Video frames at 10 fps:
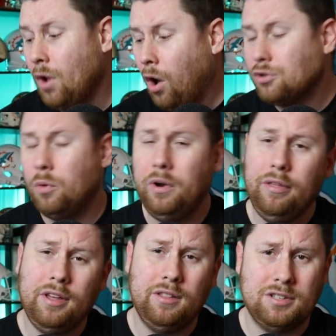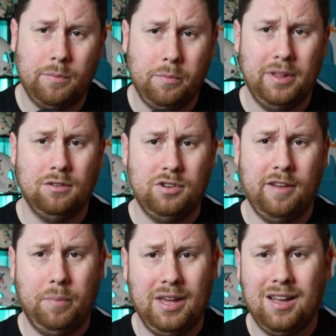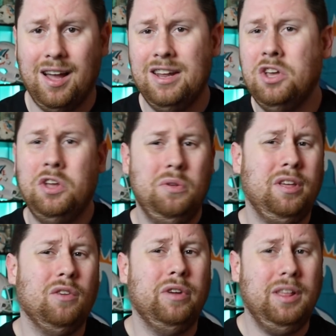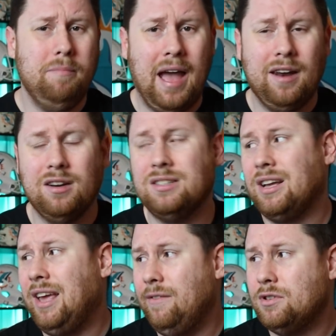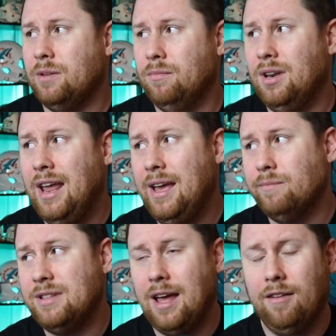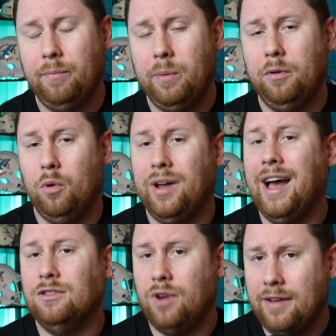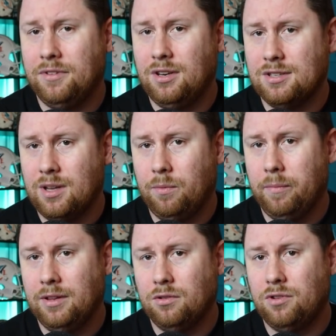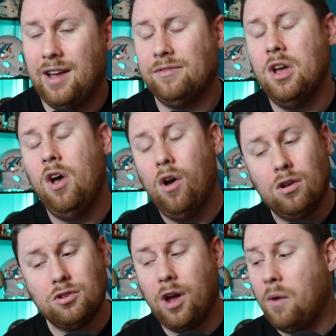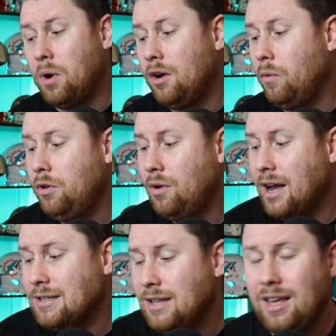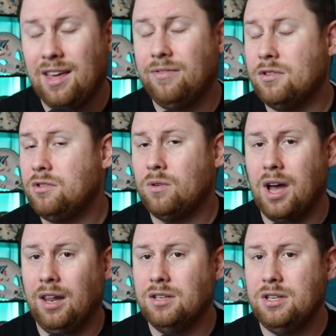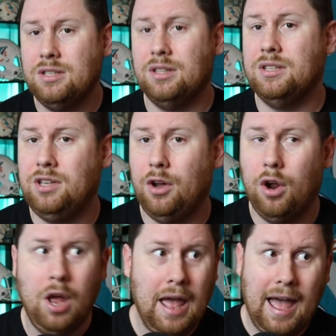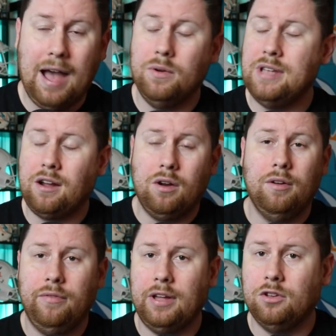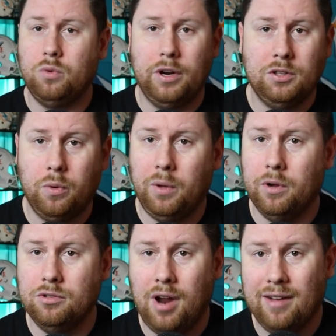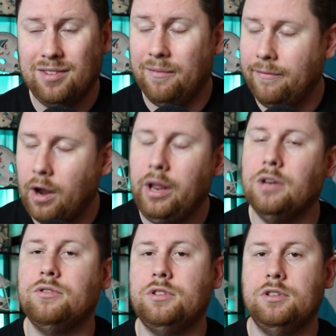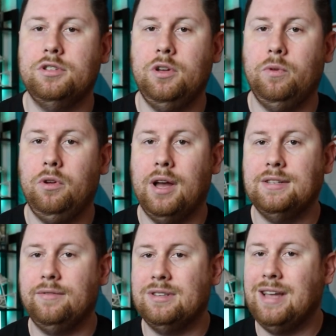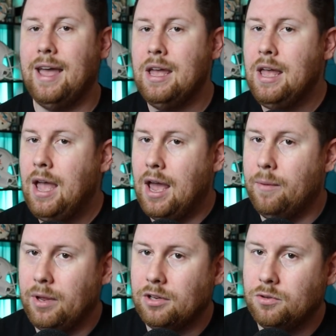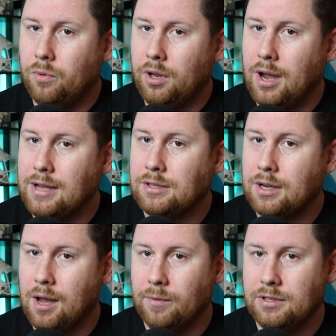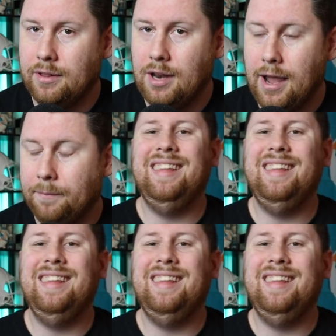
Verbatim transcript: Also, what do you think of the supplemental draft being cut? Do you think it really matters? I gave you some names that of people who got drafted in the supplemental draft. Also, I want to know what you guys think. If there's no college season this year, how is that going to affect the twenty twenty-one draft? I'm very interested to see what you guys have to say, and I'm going to get to one of you guys' comments of the day.